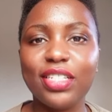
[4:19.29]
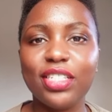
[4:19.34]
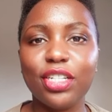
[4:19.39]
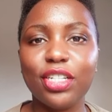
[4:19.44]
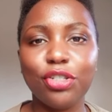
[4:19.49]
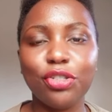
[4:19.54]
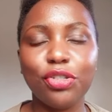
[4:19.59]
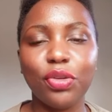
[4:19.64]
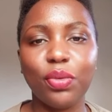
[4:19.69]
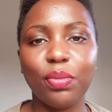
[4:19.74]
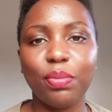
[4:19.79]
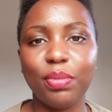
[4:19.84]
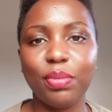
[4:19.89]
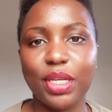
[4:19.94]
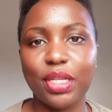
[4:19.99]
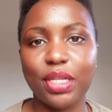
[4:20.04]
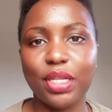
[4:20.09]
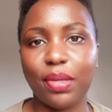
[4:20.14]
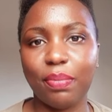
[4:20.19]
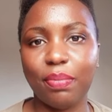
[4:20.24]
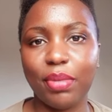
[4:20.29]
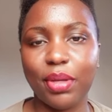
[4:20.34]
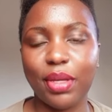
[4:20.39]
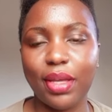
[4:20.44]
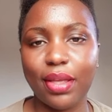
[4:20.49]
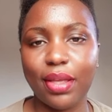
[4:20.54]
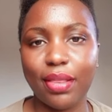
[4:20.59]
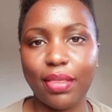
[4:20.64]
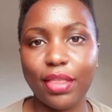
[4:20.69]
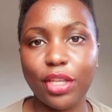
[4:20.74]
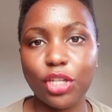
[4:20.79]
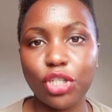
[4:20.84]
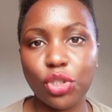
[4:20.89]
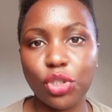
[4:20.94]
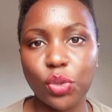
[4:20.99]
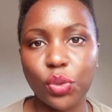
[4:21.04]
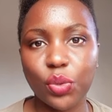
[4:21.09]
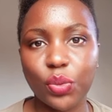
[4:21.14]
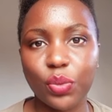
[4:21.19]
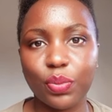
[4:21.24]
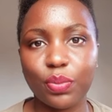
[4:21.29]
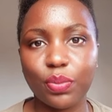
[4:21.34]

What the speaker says: Just don't mix up the two.